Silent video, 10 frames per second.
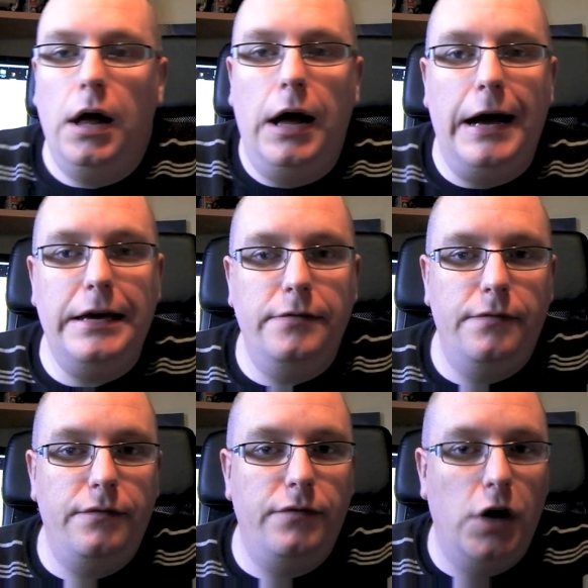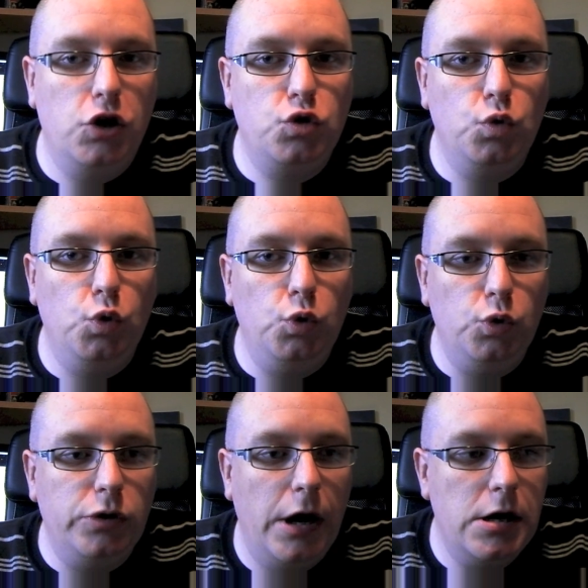I've
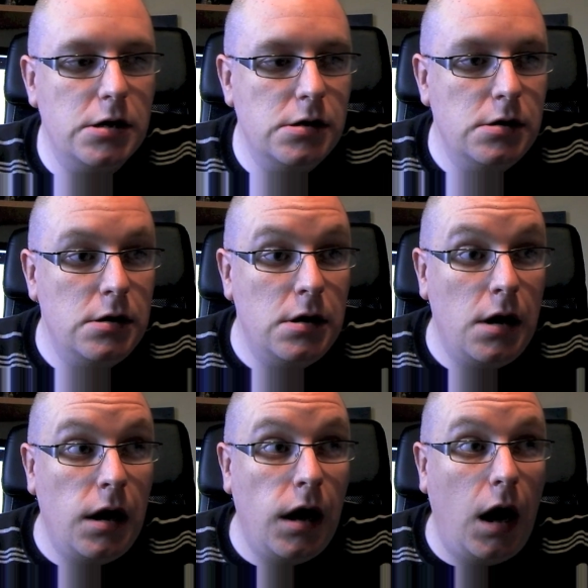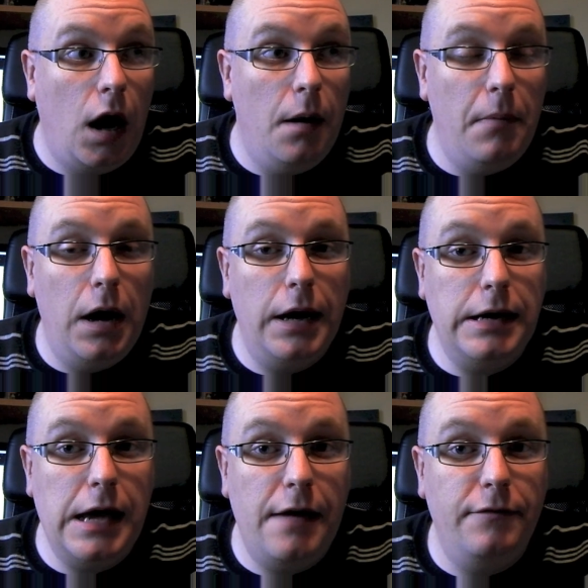sold my
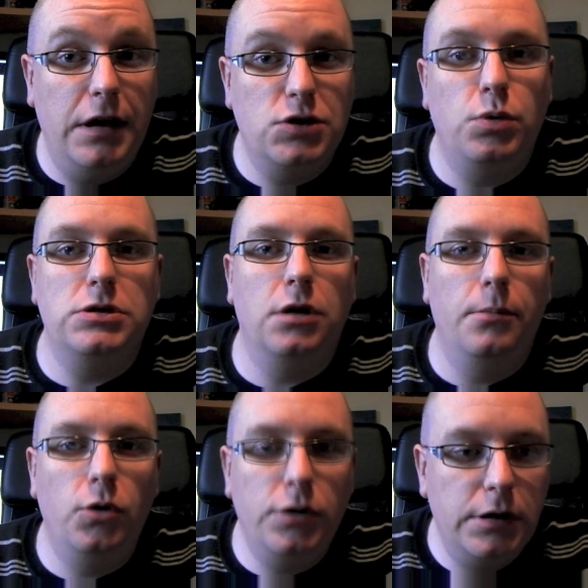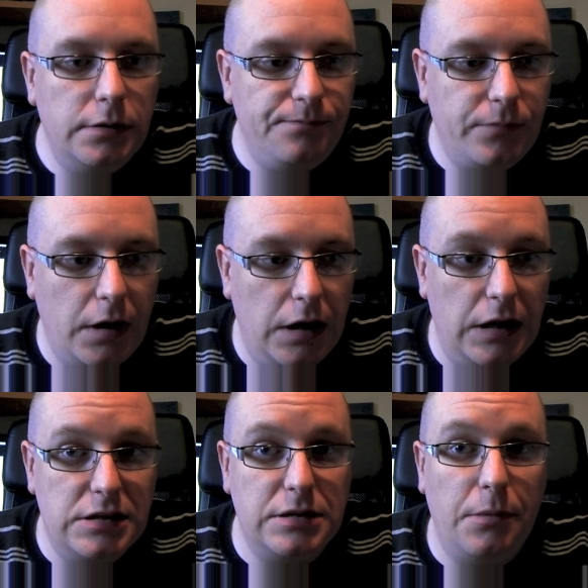MVS1 slot board
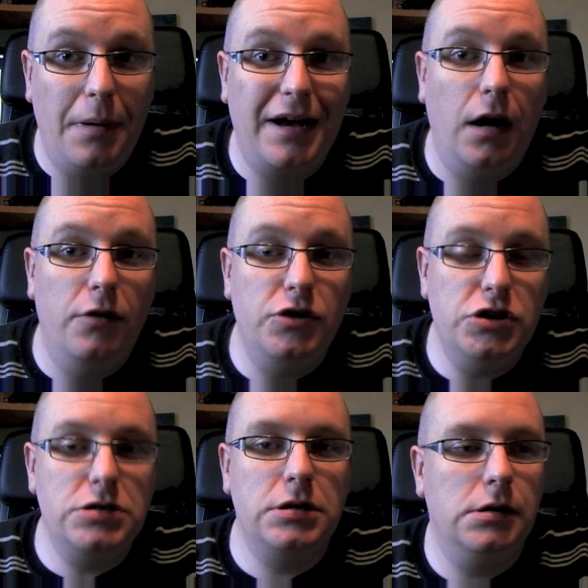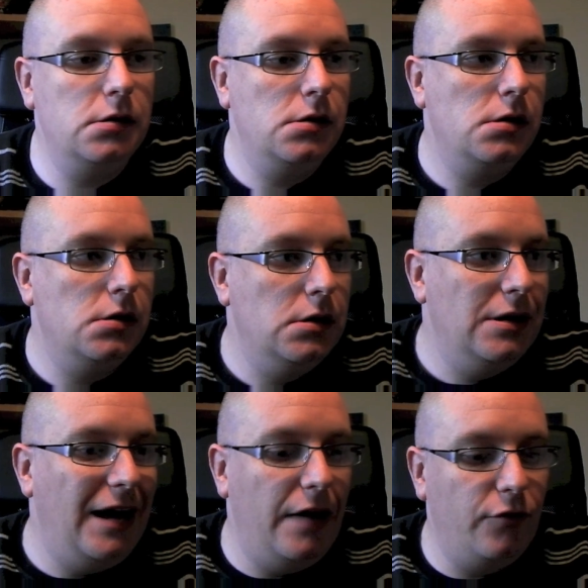and some of my cartridges.
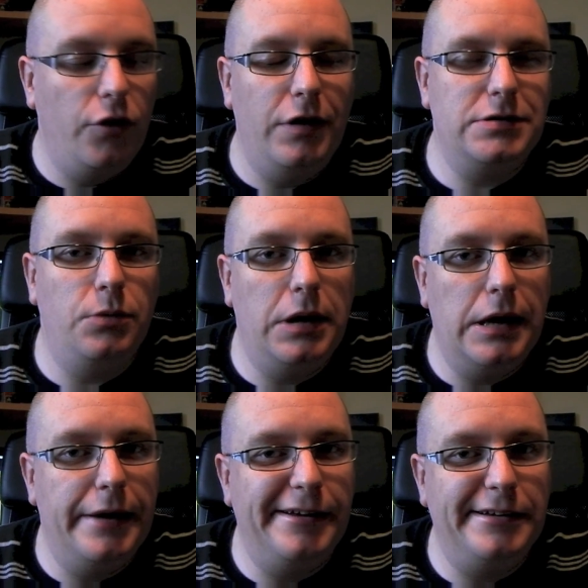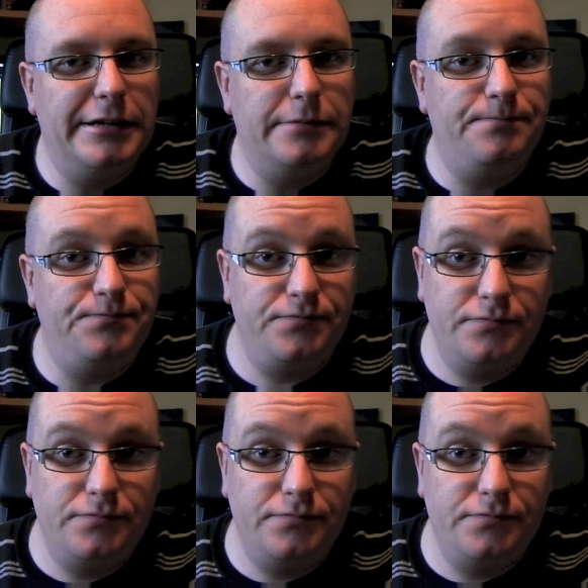I haven't got the rest of the way yet, to